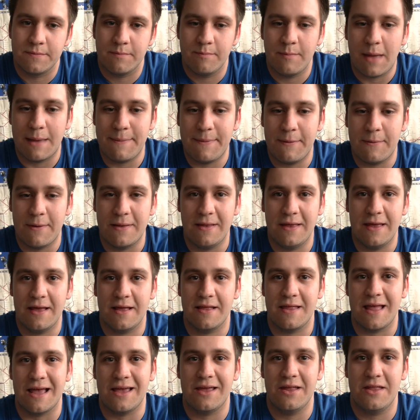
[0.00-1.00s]
Maybe when the
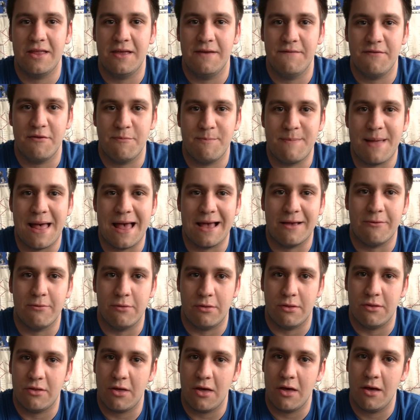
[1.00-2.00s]
executive's back
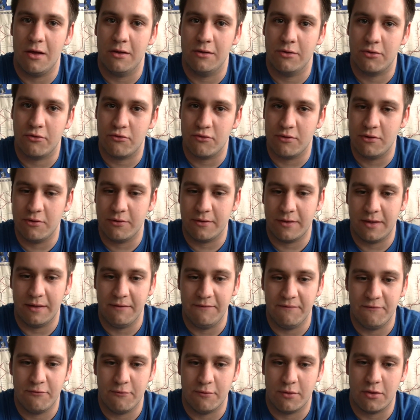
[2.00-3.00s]
was turned,
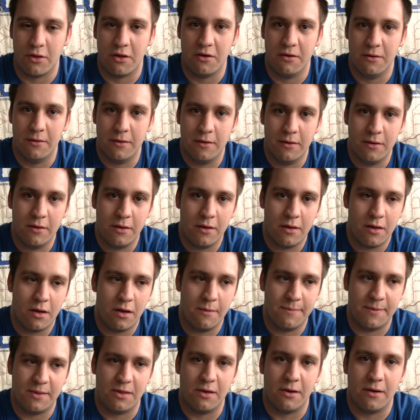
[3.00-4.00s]
looking for
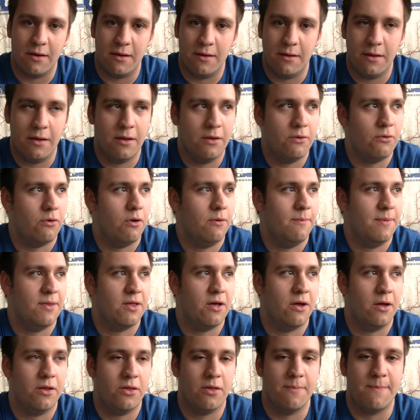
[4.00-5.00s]

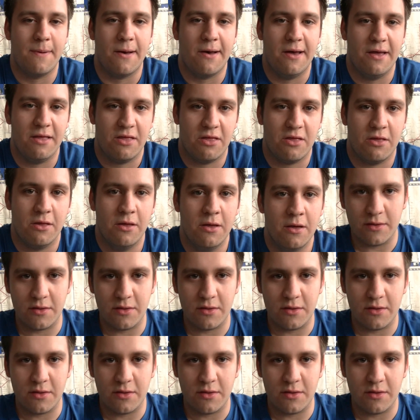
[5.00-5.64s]
Tobias.